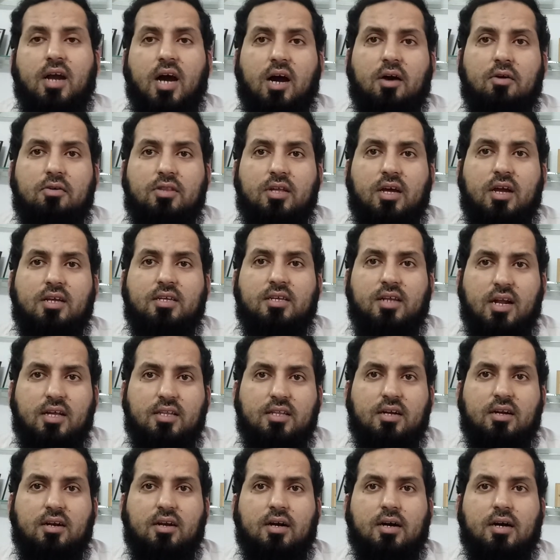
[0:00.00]
now there is
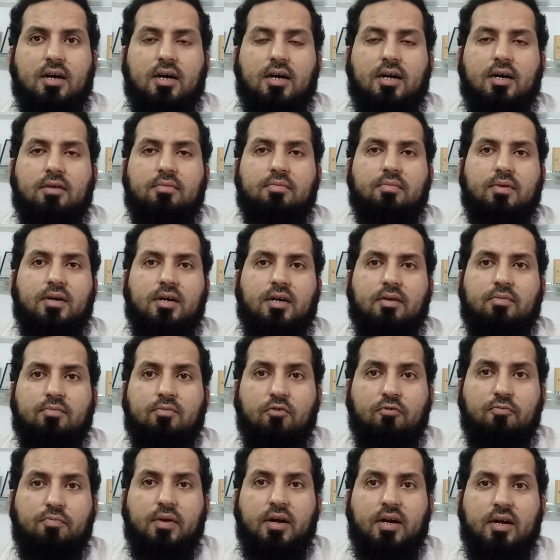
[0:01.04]
another
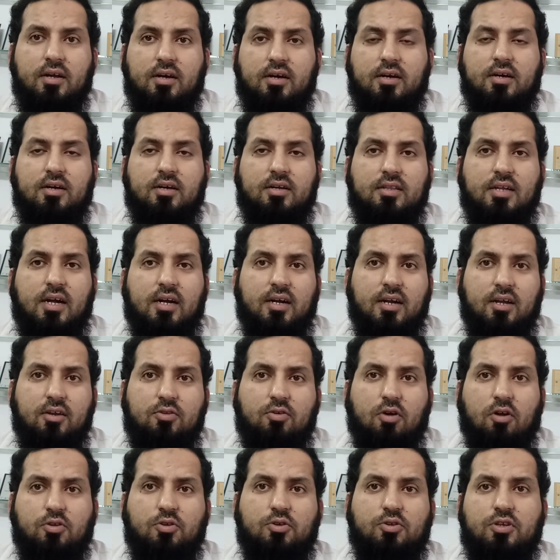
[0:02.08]
movement that is
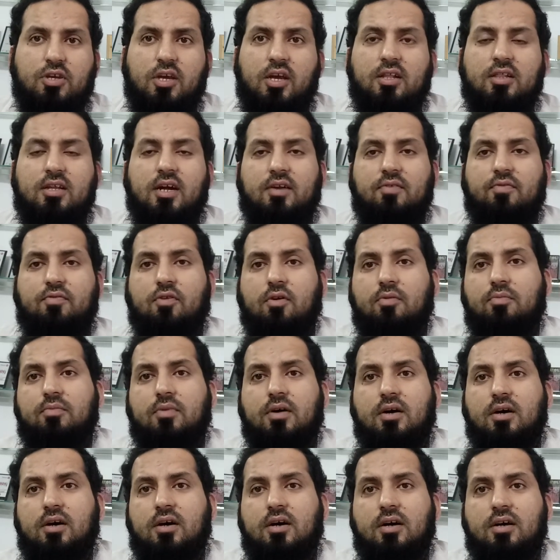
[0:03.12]
also seeing that from
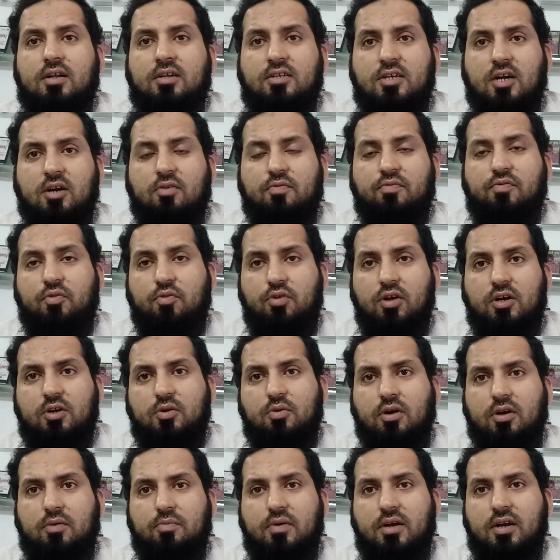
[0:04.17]
inside of rural
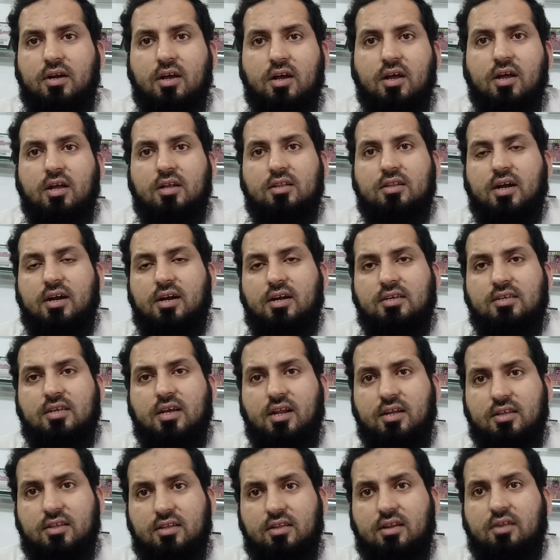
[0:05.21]
to urban, there is
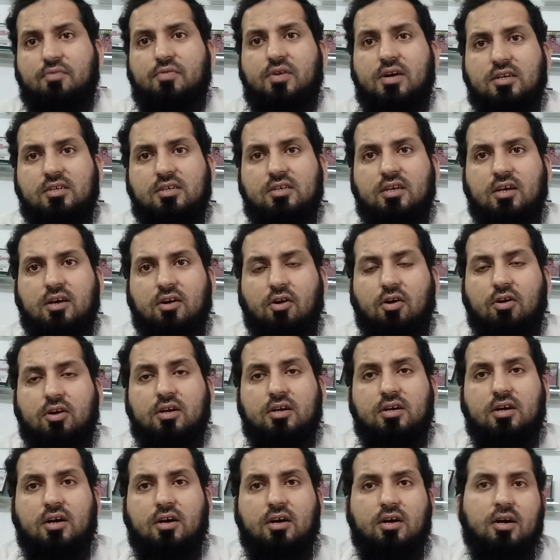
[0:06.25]
a reverse
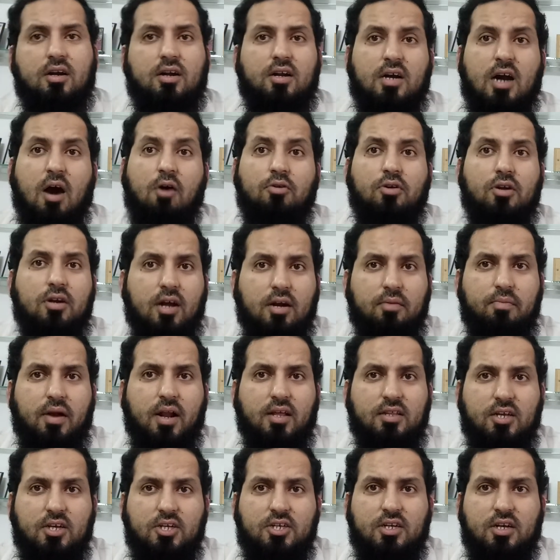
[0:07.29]
or counter
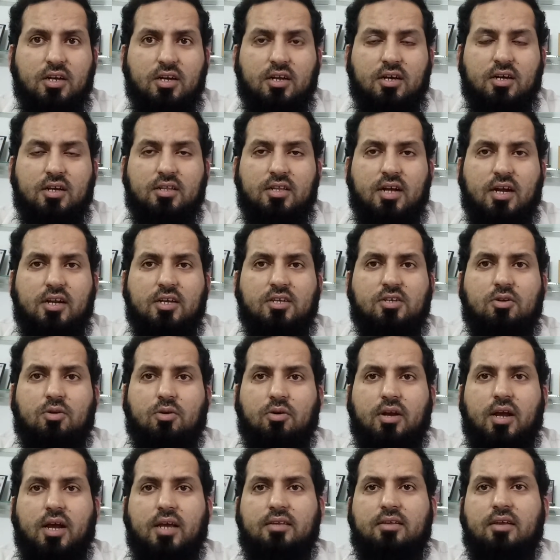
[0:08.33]
urbanization that is
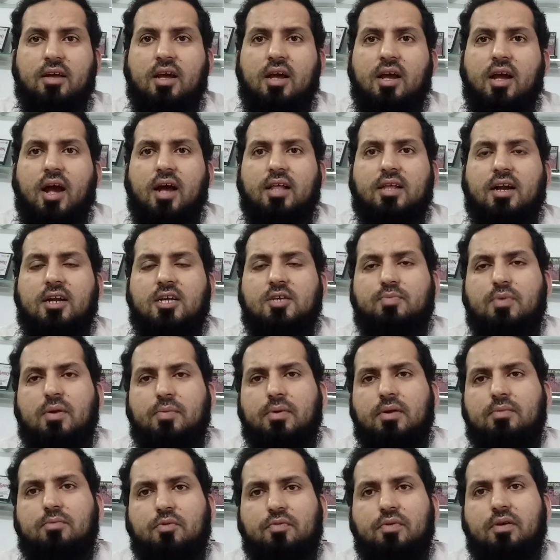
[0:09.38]
known as, and that is
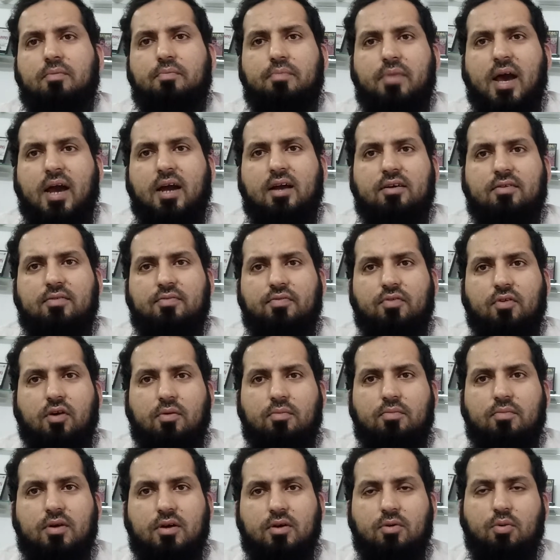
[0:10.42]
people moving back
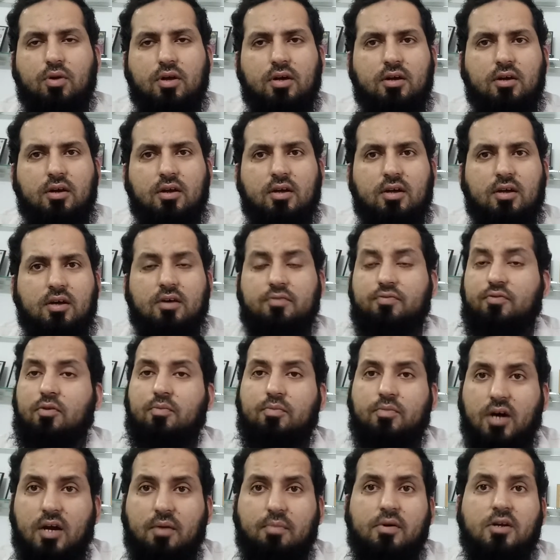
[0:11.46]
from
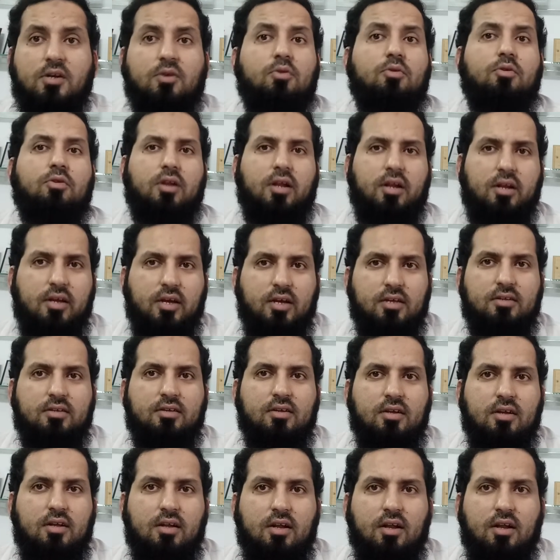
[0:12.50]
urban to rural areas